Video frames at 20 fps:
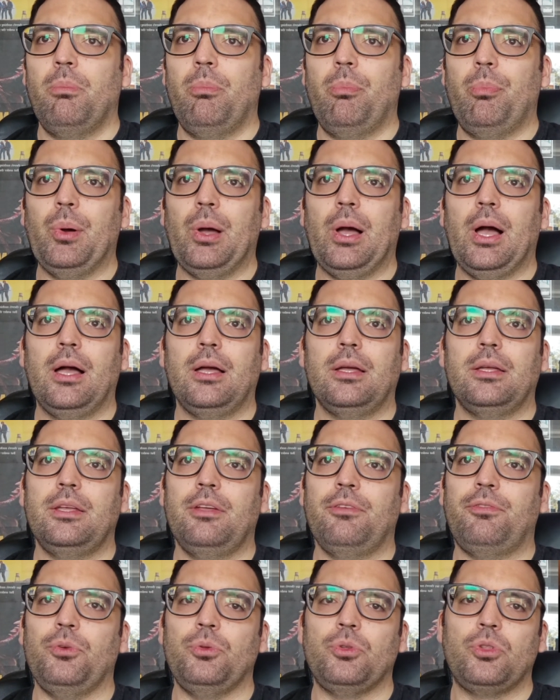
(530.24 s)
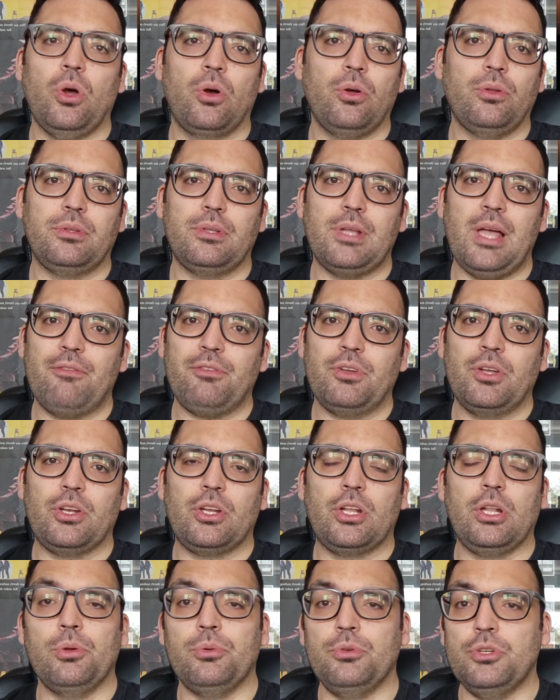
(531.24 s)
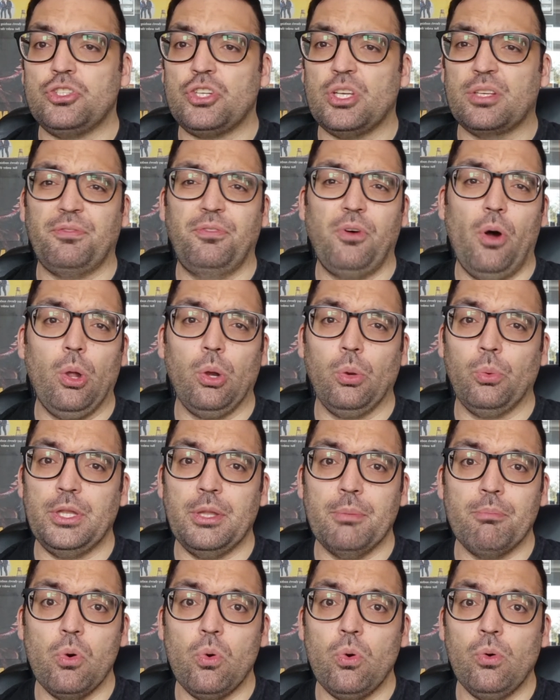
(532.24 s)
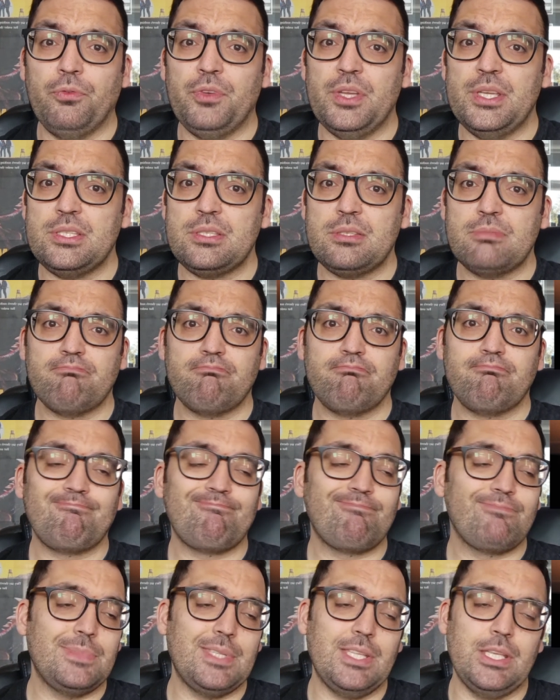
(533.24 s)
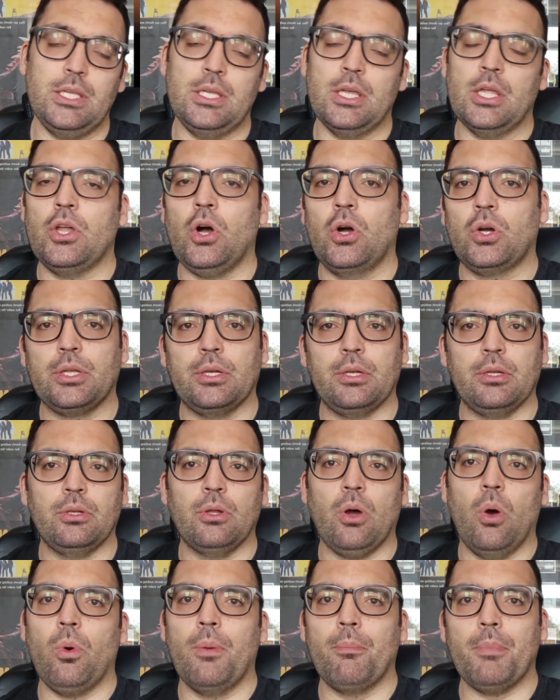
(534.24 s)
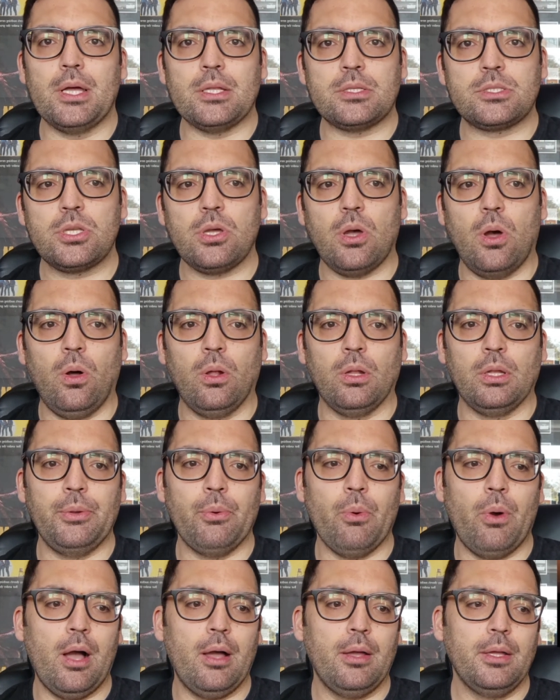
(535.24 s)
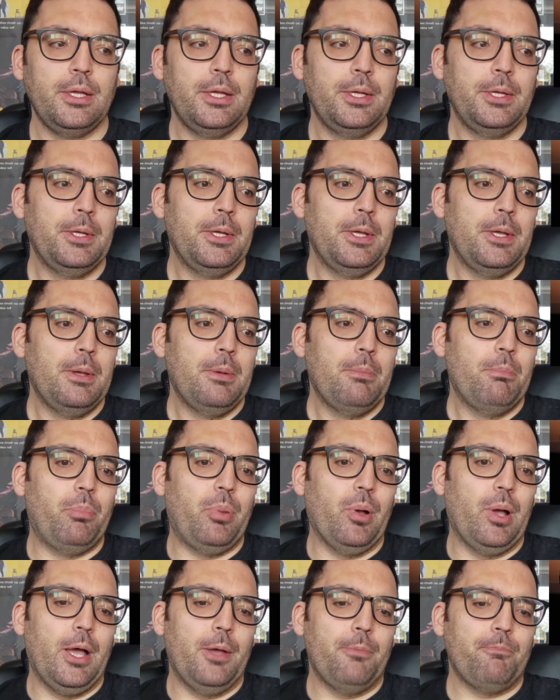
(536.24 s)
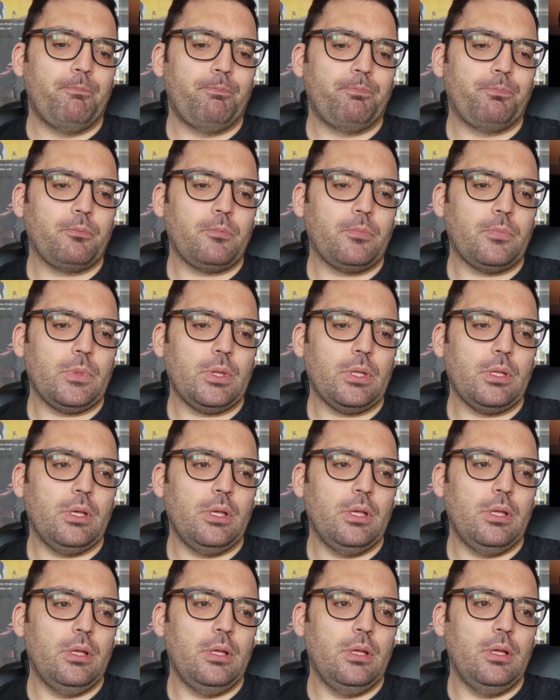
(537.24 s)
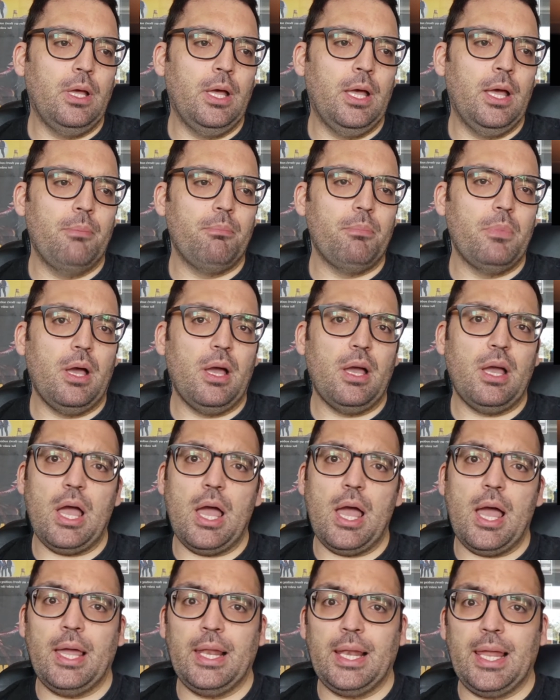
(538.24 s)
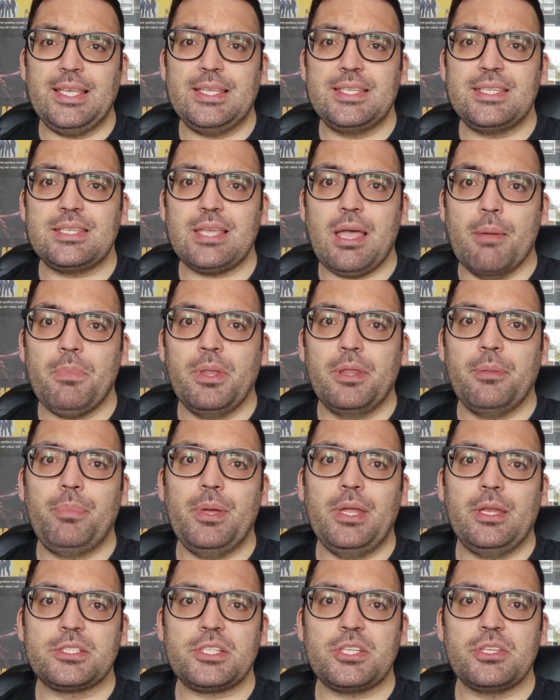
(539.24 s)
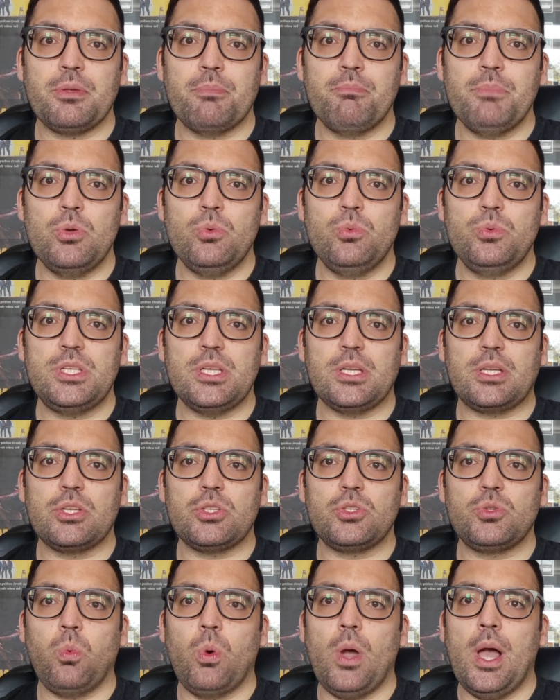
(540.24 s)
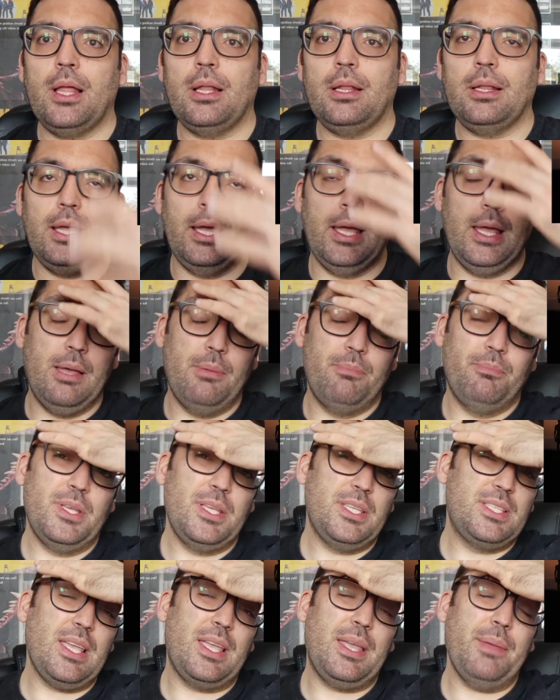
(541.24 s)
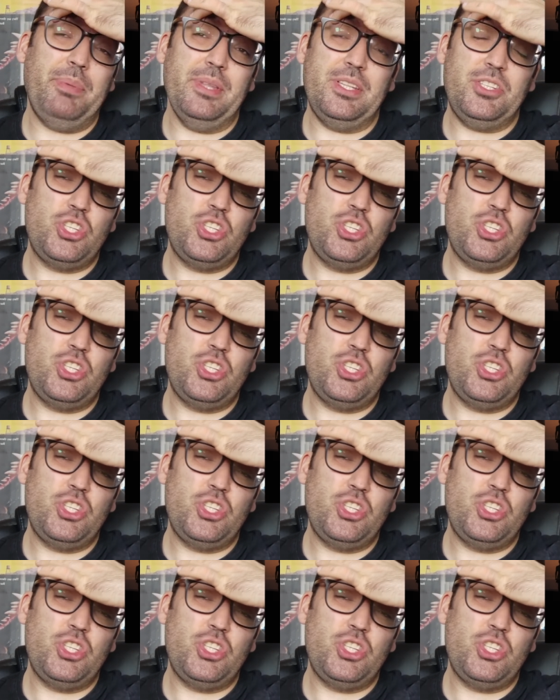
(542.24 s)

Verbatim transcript: But if you don't haven't got a clue and you're just following the movies, you're not gonna know them at all. You are, but um, I like some of the bits of the music as well. Um, it's like a bit